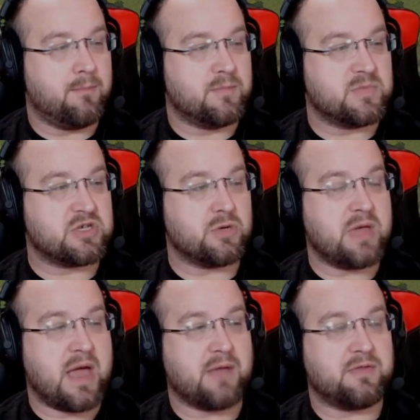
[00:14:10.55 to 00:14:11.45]
So
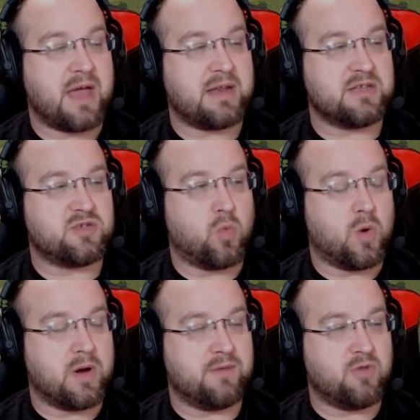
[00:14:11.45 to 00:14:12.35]
yeah, that is
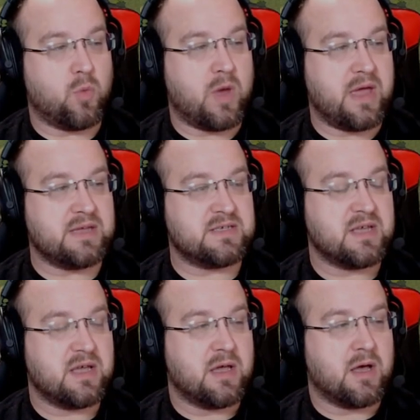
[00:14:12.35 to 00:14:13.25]
one of the ways
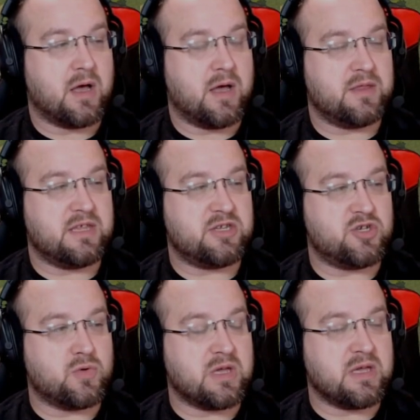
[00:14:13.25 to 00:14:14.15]

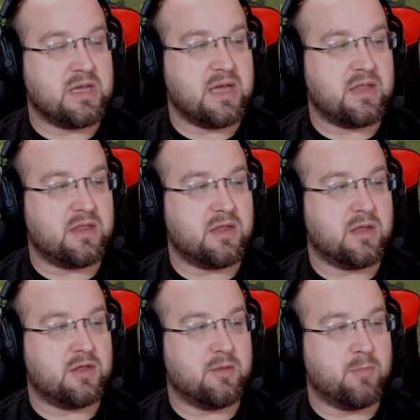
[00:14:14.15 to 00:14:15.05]
that you can get
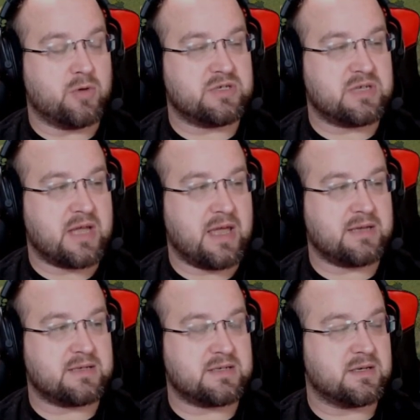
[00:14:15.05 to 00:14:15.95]
the most
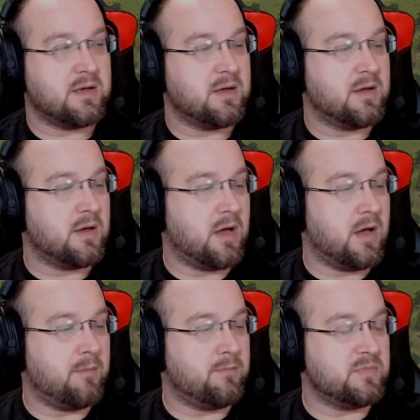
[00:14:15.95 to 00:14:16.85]
tanks
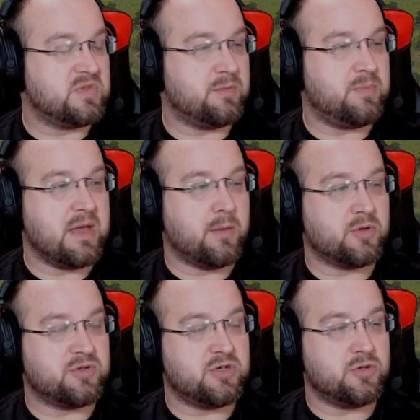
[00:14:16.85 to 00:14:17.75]
to be
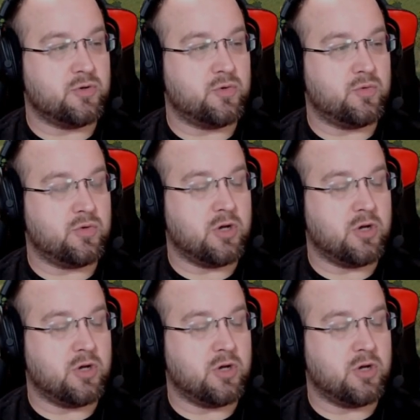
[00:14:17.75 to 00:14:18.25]
able to,